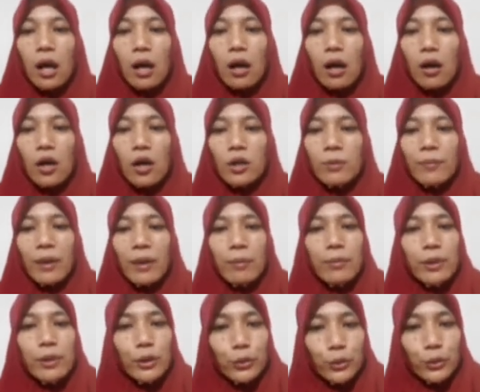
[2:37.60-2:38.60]
or
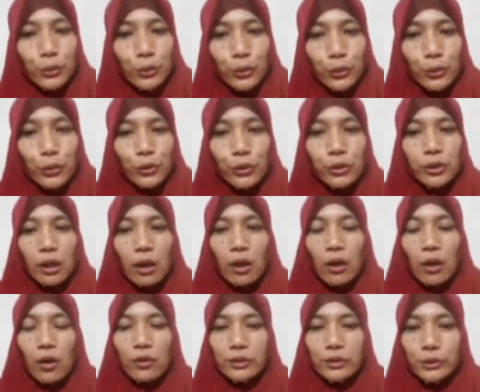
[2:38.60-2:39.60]
maybe good
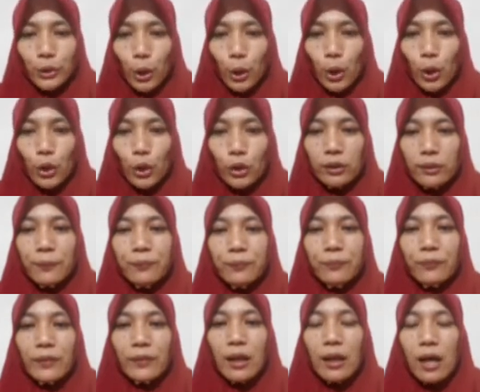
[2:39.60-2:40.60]
or not,
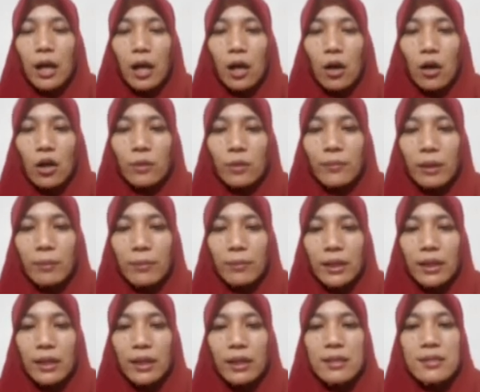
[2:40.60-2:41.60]
or
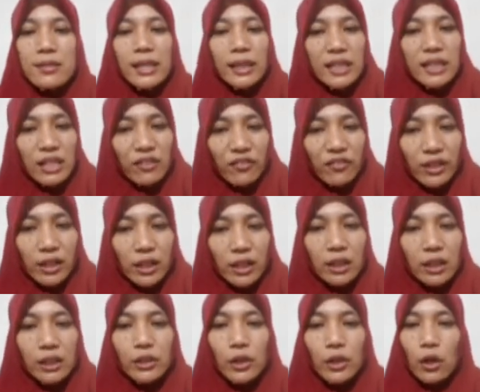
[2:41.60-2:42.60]
maybe
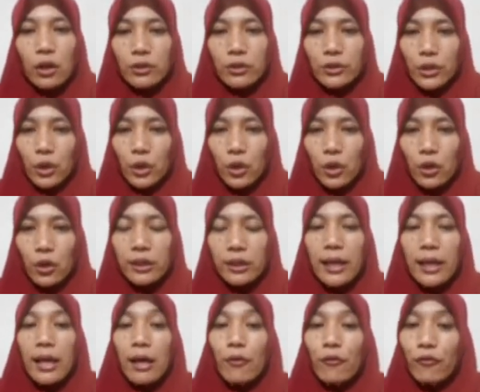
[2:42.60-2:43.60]
significant or not,
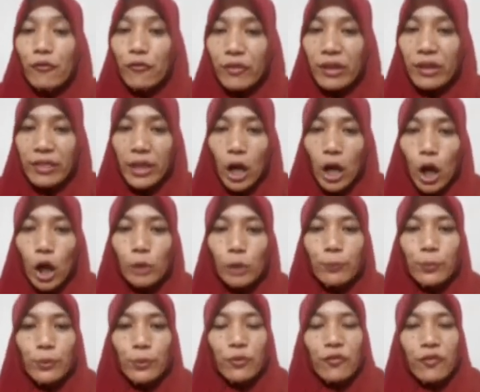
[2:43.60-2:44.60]
without
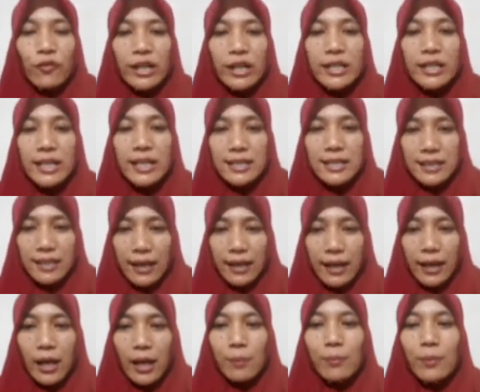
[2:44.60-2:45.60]
providing
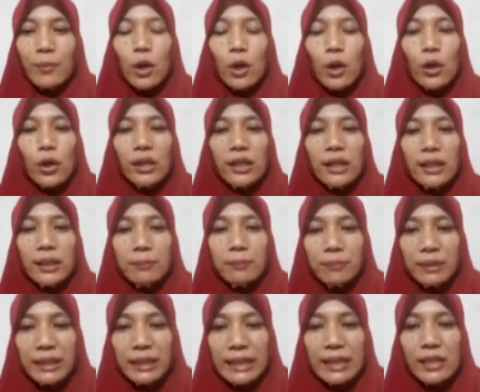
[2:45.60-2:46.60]
step or
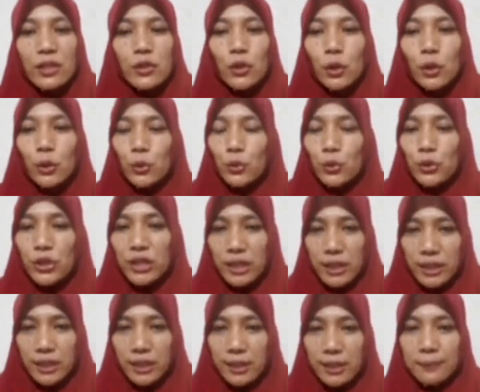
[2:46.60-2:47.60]
complete
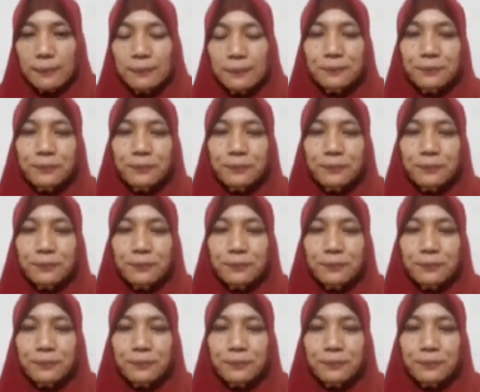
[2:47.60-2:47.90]
solution.